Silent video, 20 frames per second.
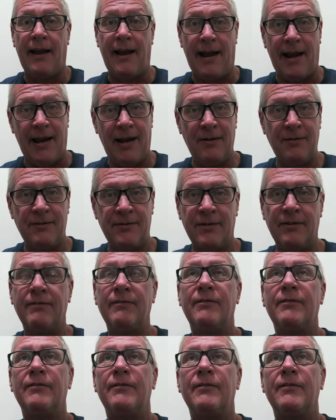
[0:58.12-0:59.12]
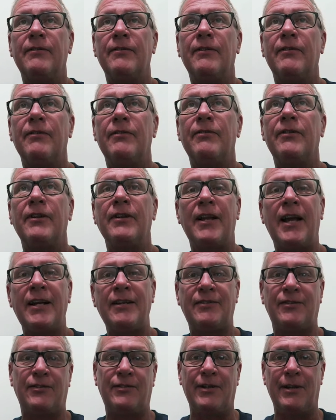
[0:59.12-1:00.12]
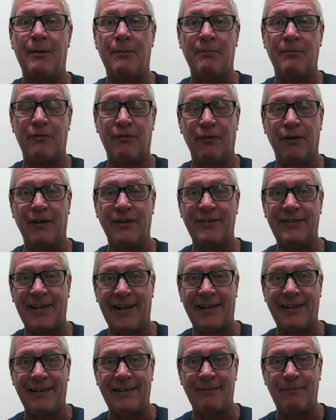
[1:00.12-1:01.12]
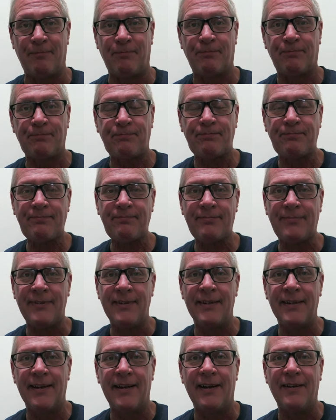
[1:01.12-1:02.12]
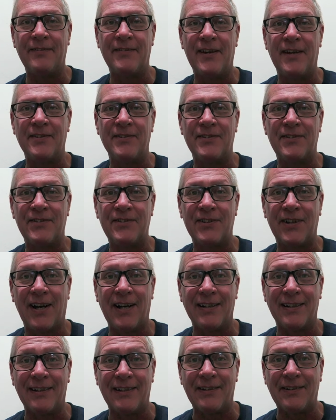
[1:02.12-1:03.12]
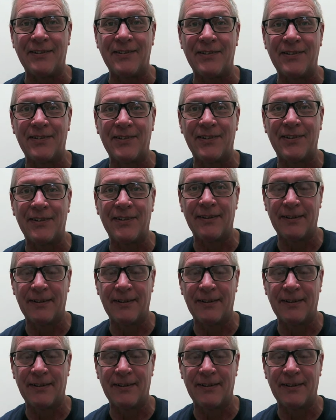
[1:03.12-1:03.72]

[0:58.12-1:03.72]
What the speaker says: and the lights dimmed for a second, and then silence.